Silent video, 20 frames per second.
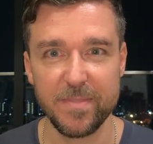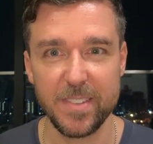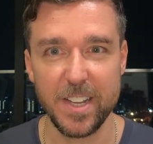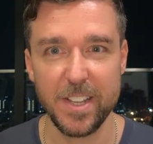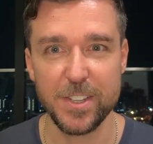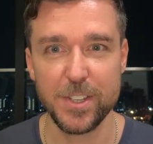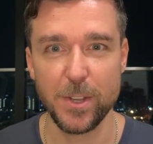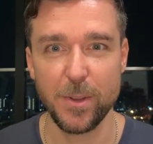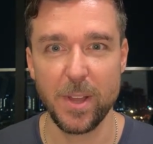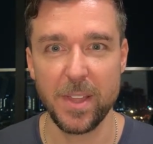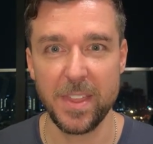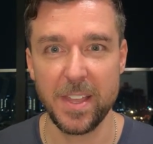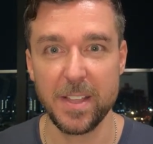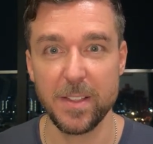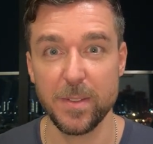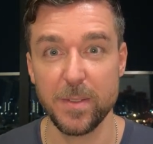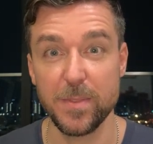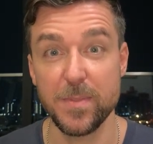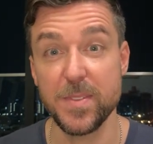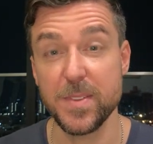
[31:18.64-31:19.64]
So I
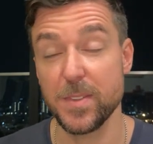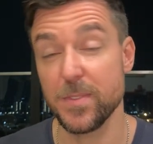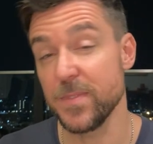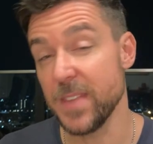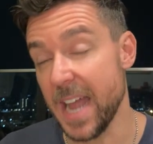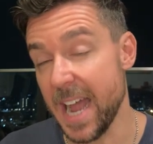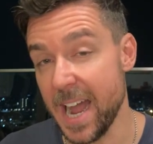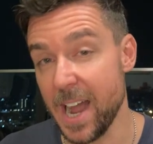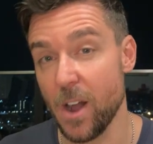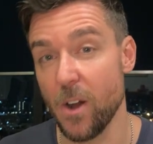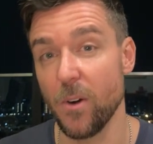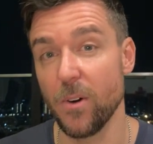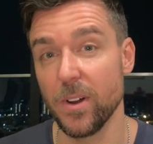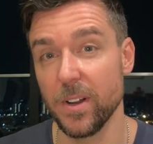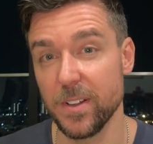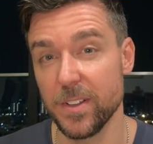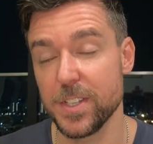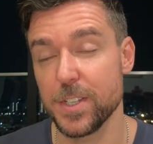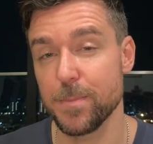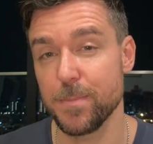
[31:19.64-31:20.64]
think now,
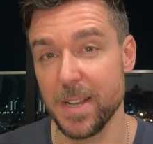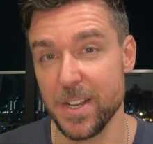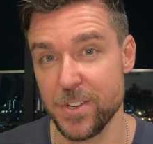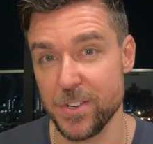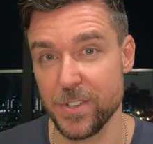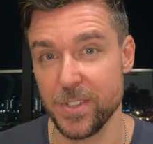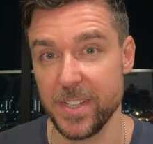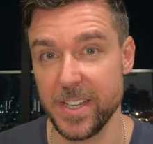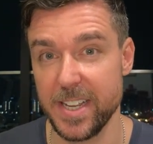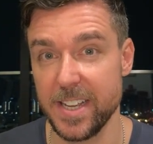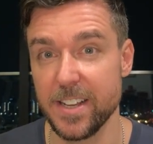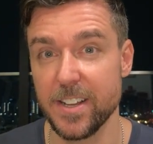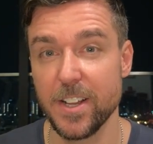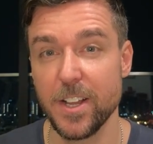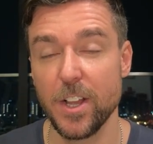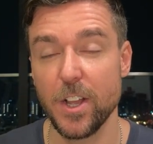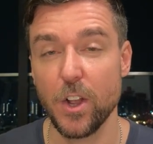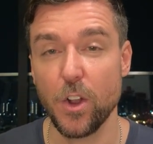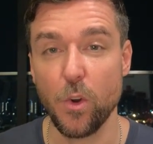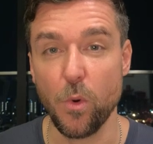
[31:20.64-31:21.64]
especially,
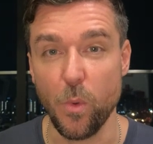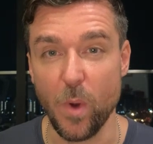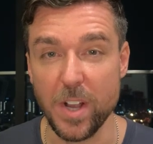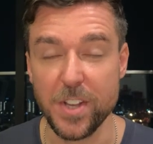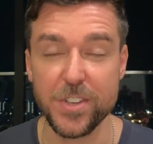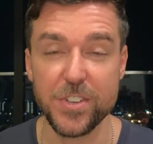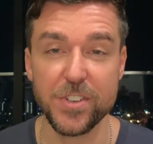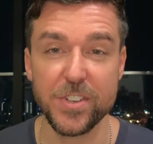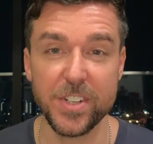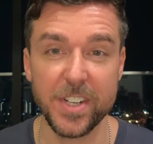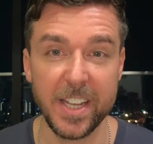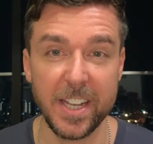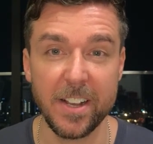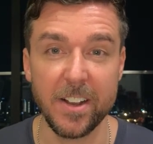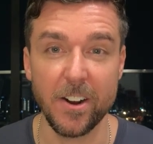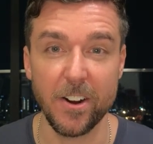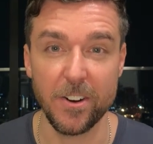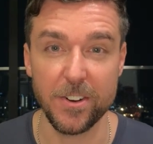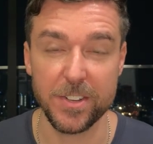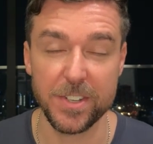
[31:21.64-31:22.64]
questioning
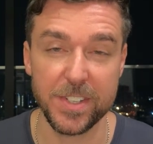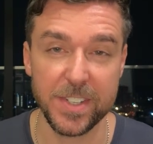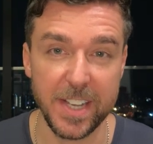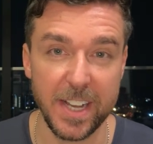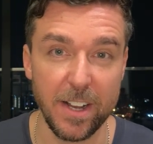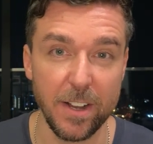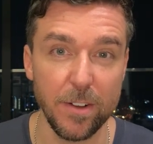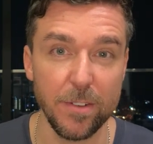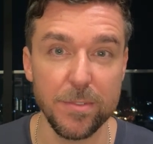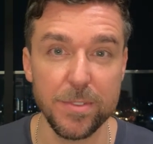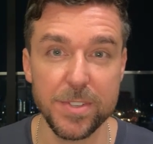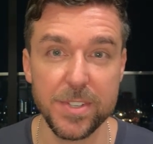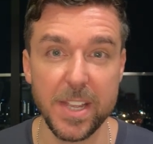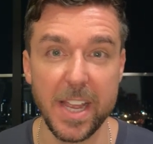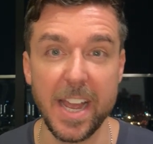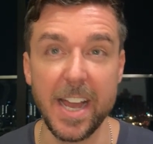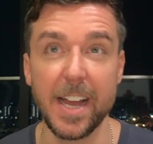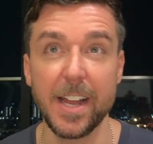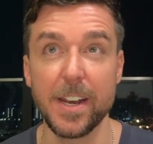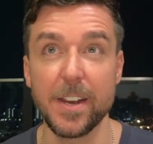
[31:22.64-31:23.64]
ourselves
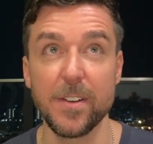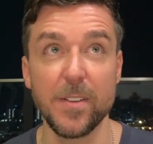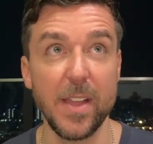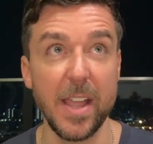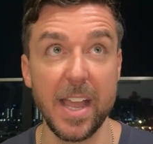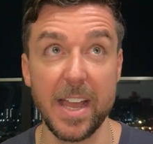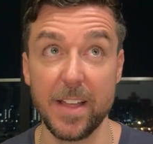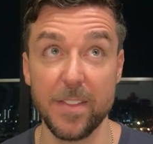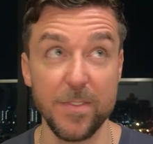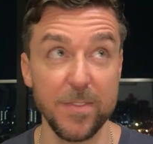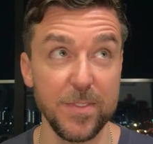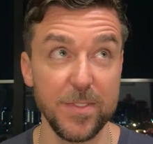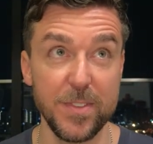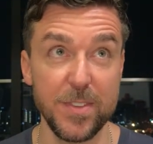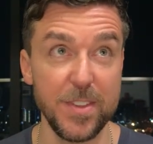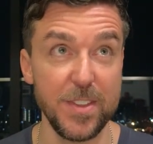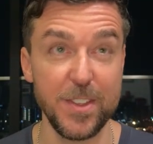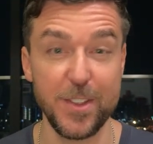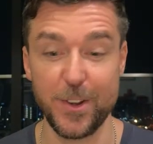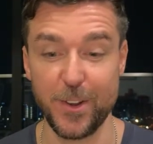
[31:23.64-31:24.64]
and
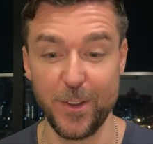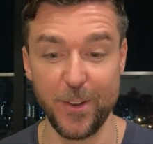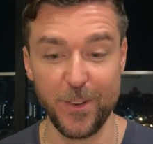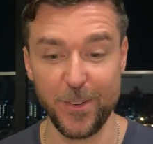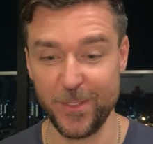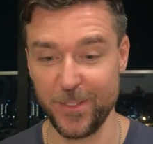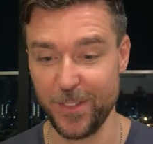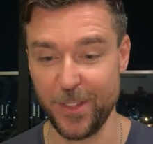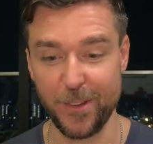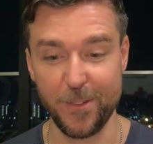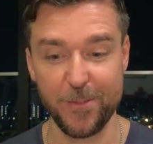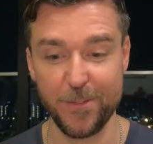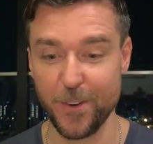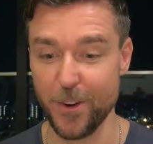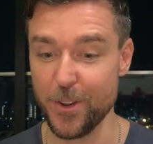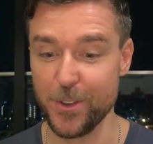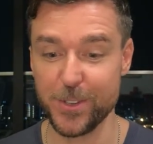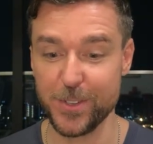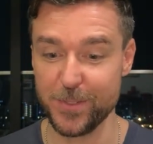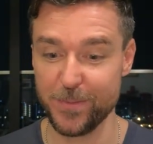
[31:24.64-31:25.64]
you know, the
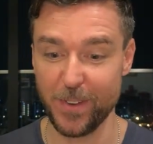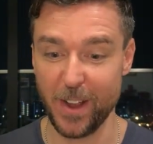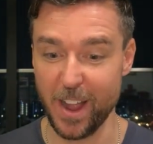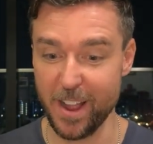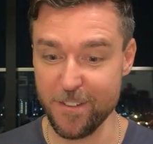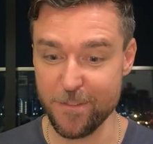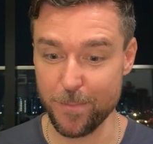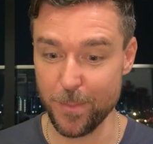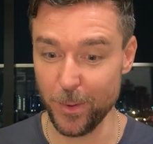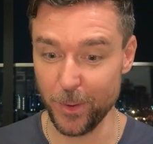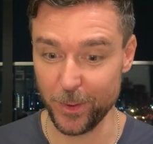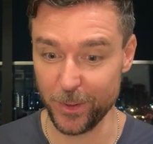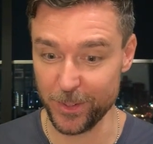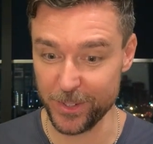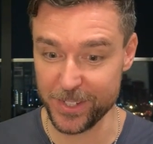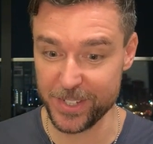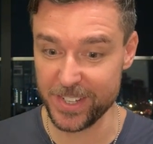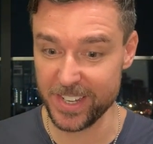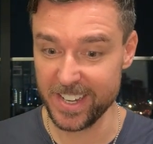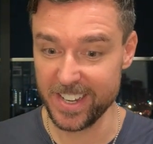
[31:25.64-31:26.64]
first five
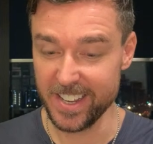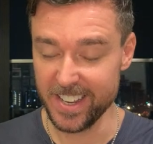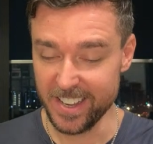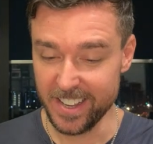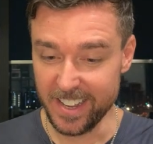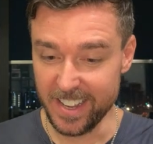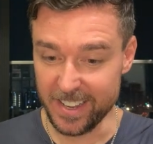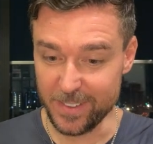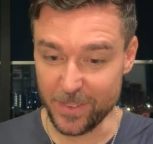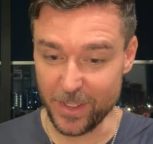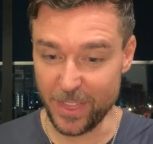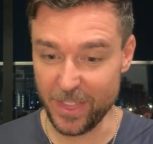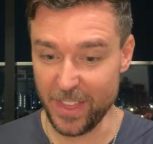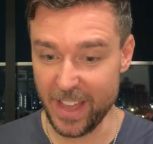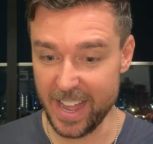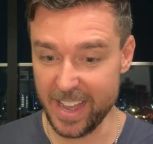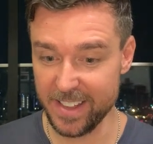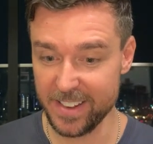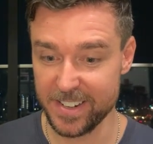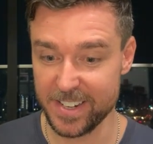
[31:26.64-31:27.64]
bulls with
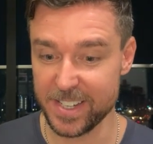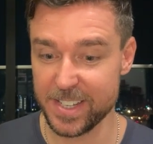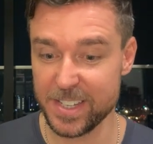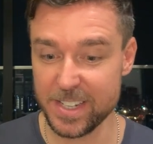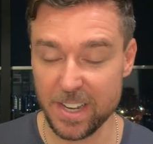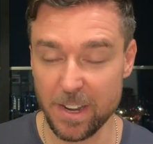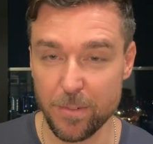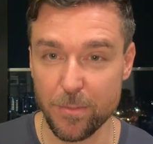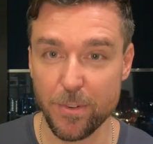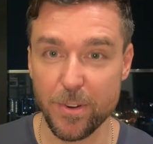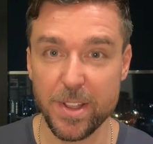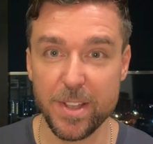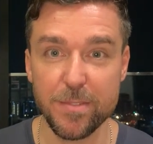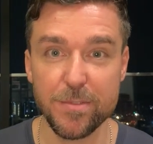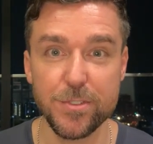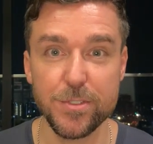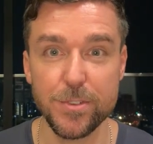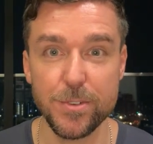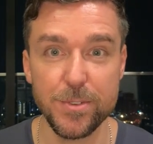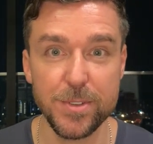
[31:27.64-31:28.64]
that discovery of
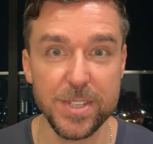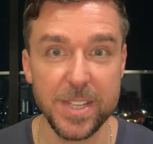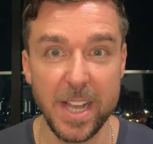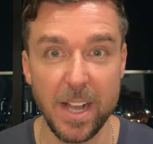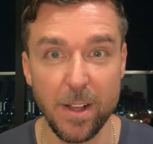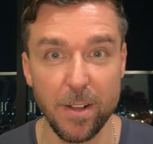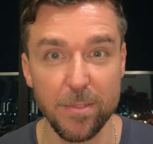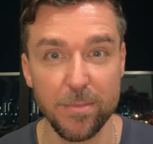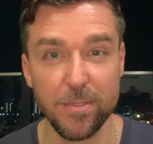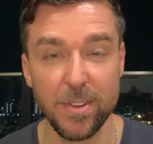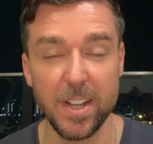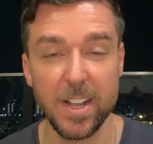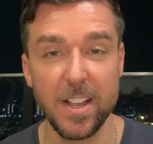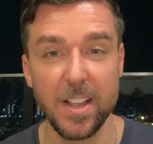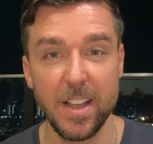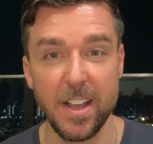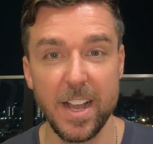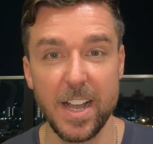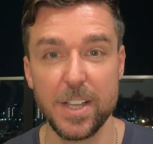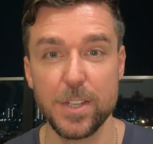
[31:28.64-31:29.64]
true self,
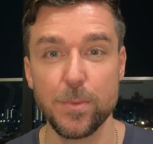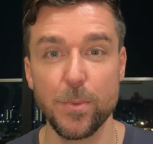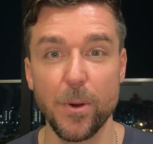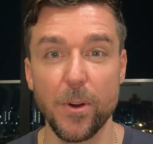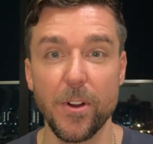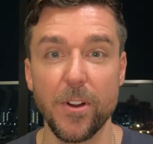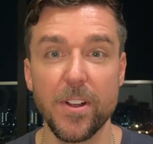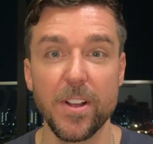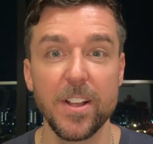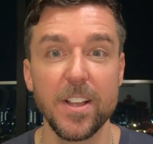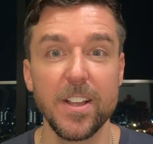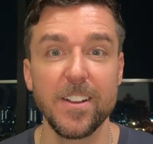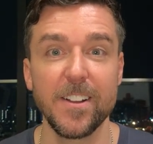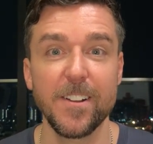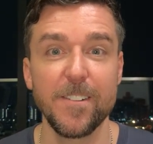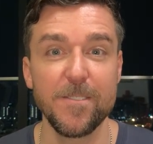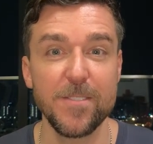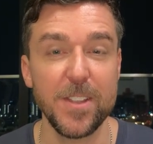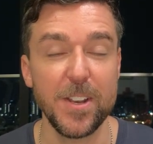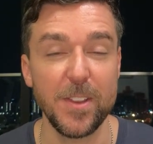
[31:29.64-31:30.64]
as we're,
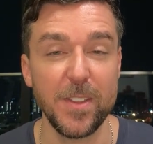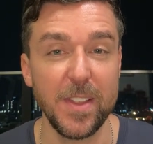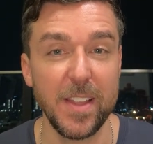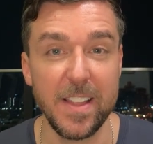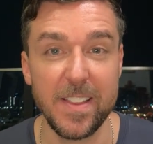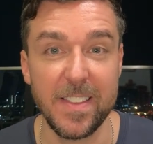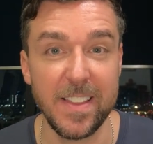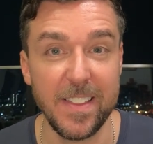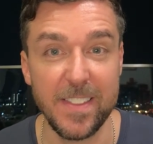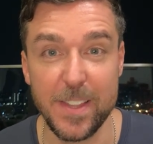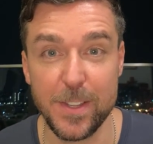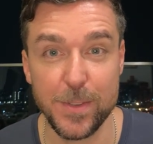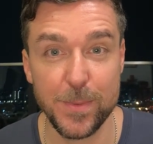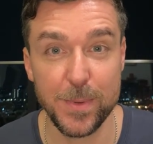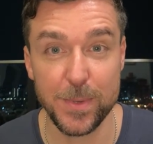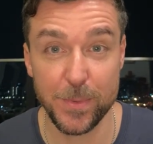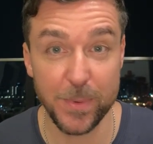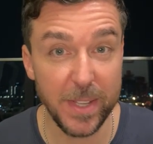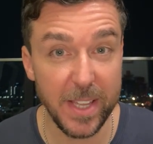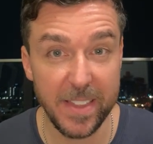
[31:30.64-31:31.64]
you know, and then this
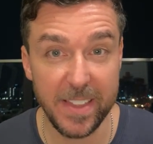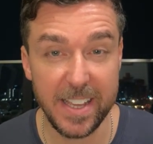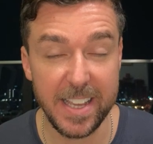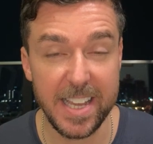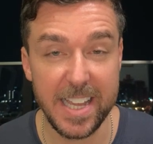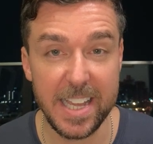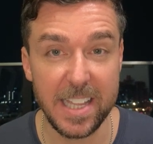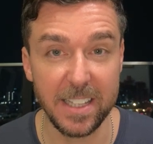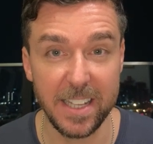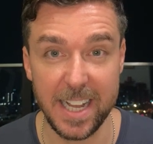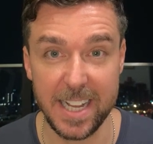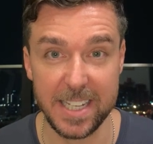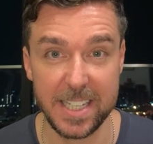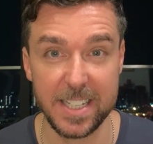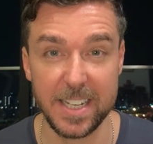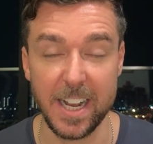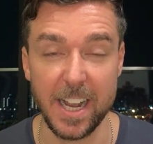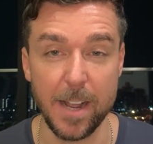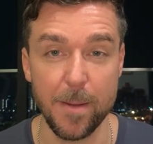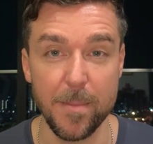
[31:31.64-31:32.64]
was really the key last
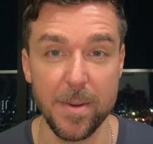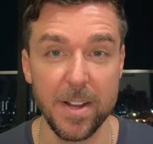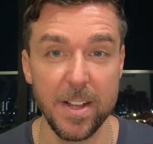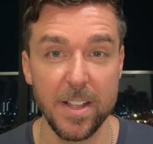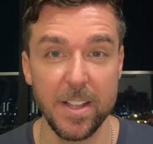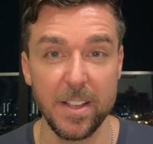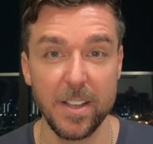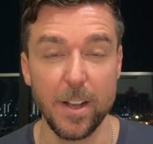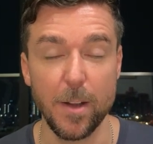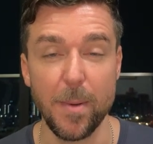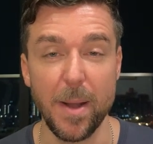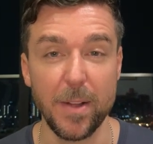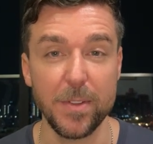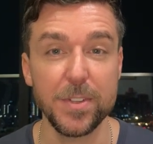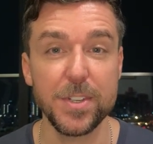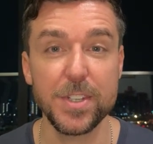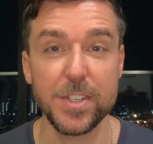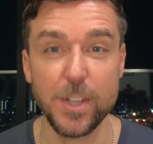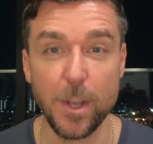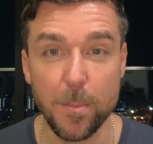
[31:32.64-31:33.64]
time about
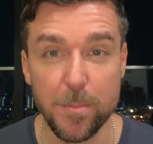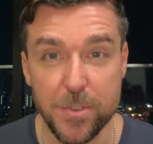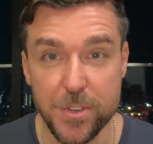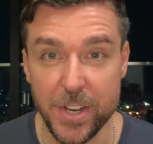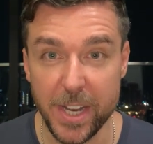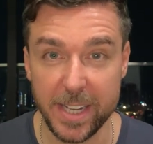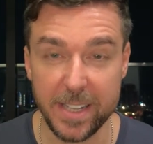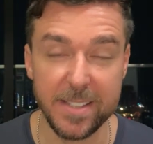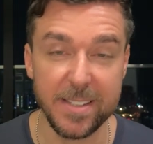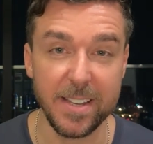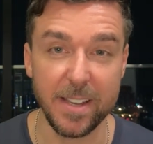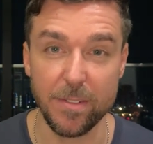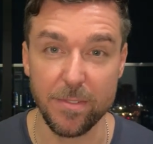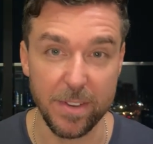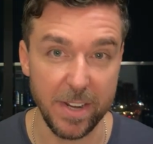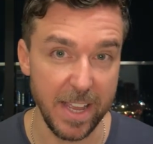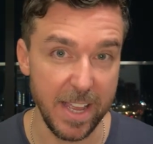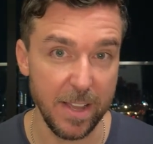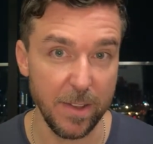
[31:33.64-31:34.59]
subjectivity.